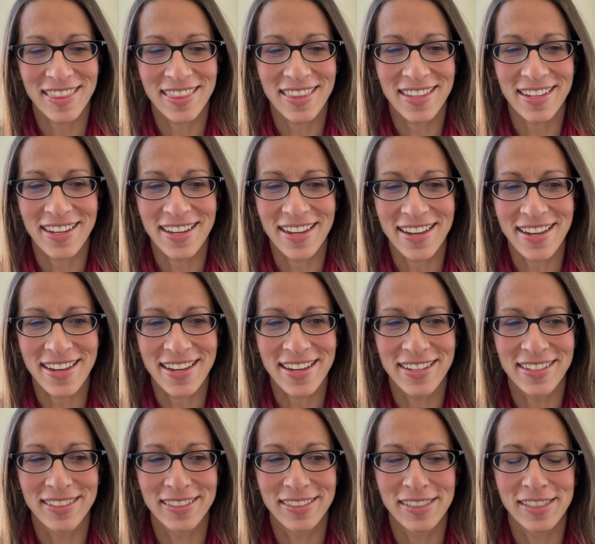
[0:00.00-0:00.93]
the
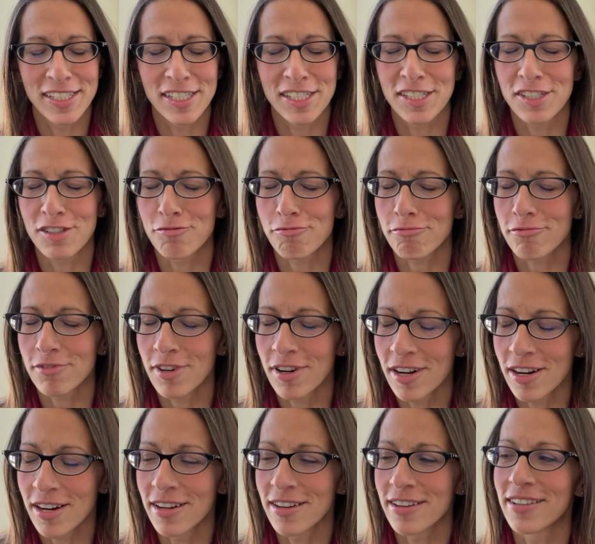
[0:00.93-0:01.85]

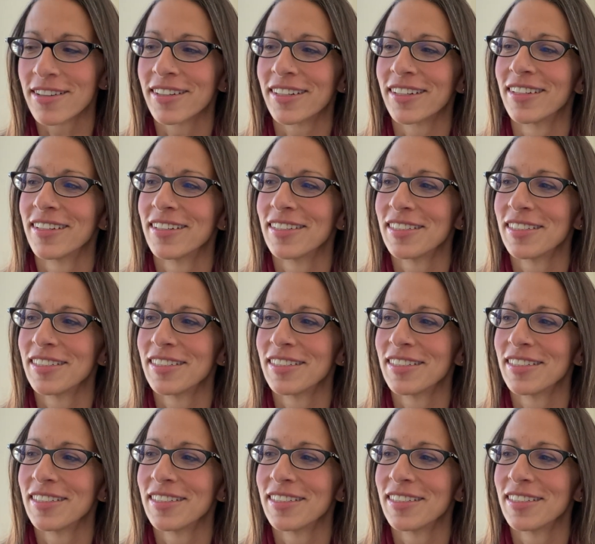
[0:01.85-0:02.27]
strong